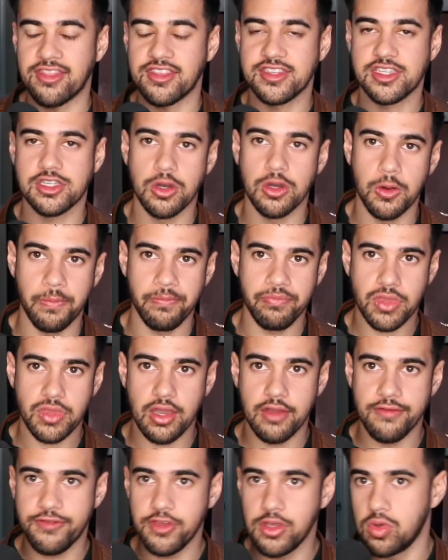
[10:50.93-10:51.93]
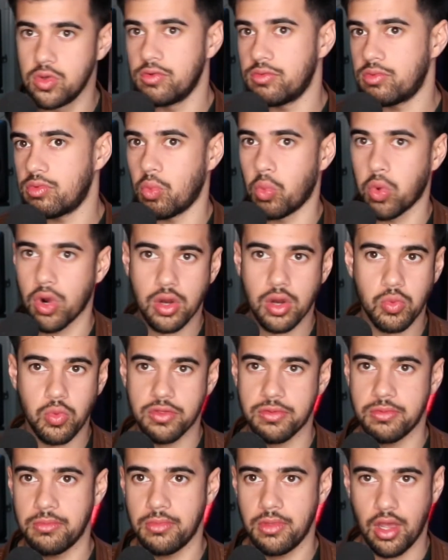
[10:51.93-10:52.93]
So if you work
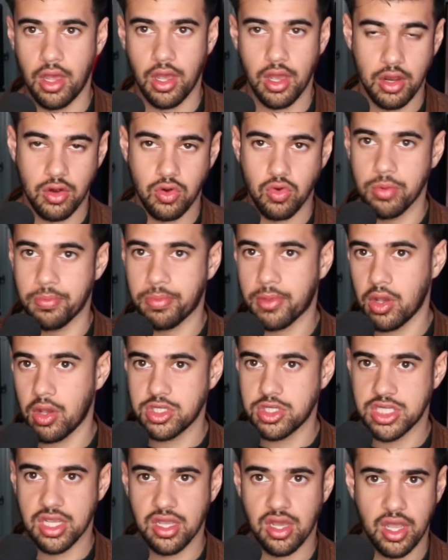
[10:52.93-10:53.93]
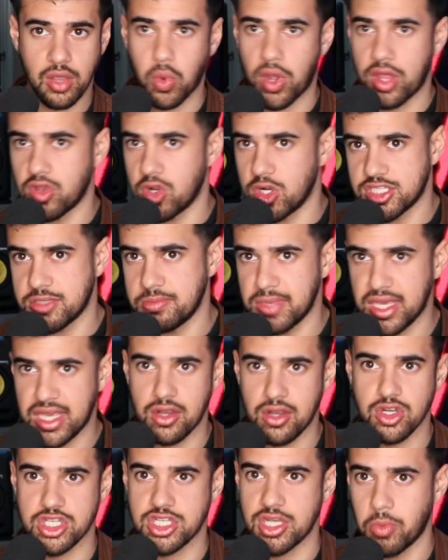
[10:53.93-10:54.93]
with uh, a group coaching, like whether it's me
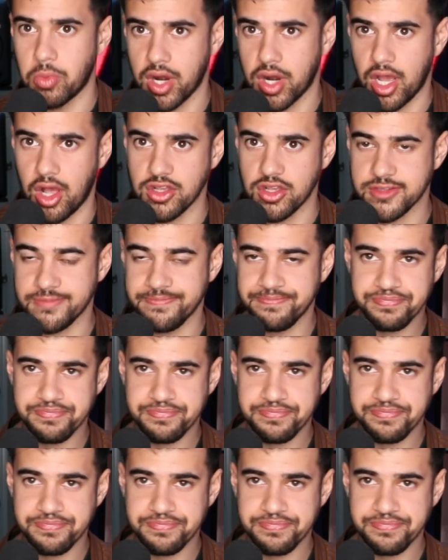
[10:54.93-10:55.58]
or someone else